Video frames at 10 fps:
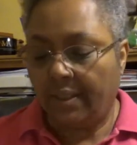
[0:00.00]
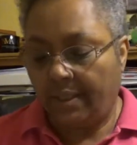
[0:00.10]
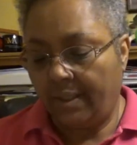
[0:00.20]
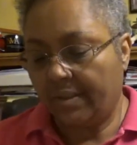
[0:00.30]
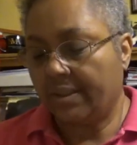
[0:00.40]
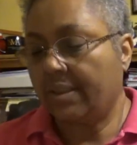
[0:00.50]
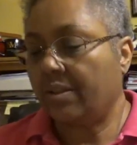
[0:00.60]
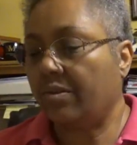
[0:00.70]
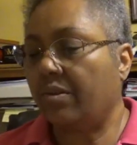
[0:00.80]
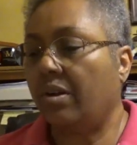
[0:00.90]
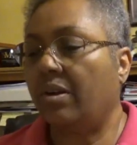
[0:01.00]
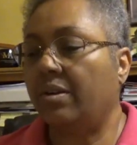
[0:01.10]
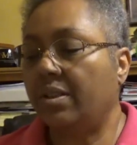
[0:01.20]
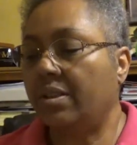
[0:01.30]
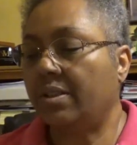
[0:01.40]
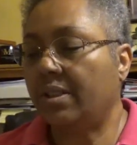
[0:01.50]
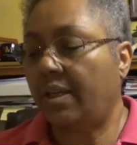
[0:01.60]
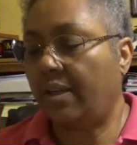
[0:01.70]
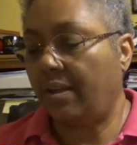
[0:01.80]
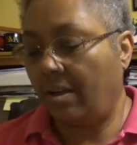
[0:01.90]
Here's another, this is
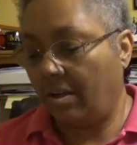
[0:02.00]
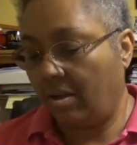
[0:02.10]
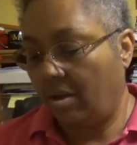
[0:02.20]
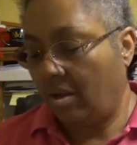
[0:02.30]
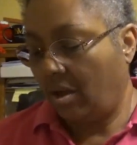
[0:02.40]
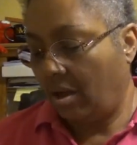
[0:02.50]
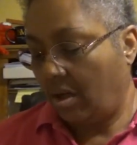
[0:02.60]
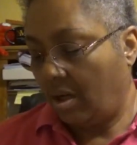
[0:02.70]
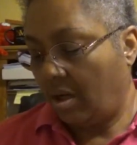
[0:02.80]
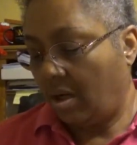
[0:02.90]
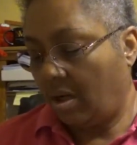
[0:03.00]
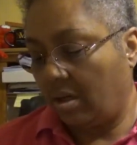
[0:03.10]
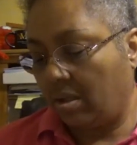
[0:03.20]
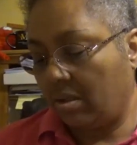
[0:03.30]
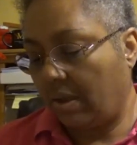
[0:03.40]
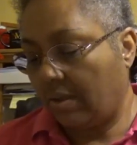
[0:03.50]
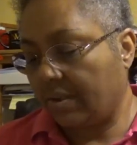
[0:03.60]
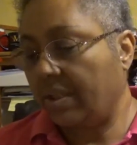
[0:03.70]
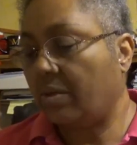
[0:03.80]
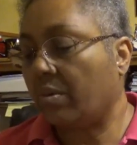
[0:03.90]
a Little House
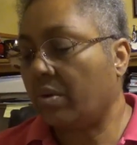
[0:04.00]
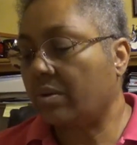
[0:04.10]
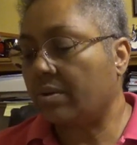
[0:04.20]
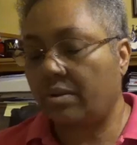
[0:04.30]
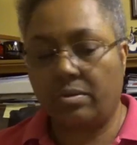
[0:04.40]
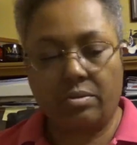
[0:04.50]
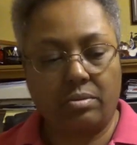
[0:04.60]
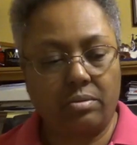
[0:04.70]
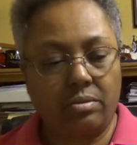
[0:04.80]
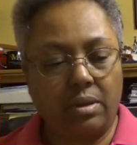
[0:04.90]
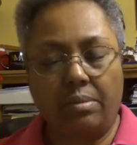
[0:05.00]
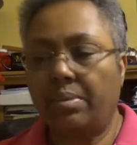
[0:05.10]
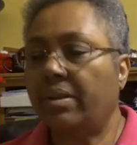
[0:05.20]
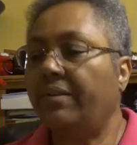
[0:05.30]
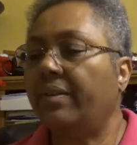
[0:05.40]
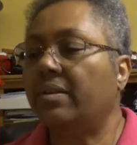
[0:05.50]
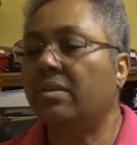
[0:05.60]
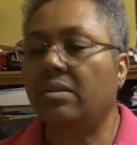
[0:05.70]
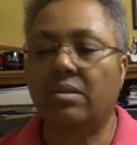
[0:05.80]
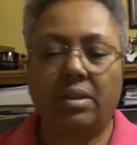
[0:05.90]
Needleworks. I believe it's
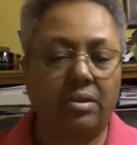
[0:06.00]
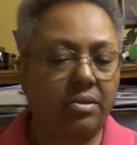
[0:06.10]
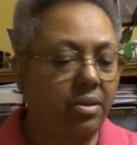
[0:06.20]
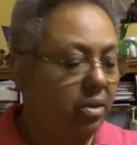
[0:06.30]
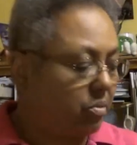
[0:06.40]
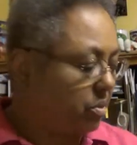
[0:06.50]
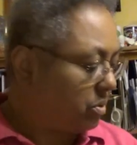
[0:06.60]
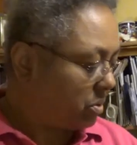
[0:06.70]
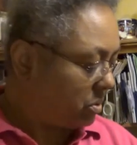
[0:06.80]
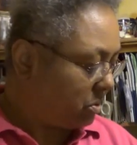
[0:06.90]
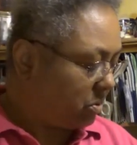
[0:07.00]
Little House Needleworks.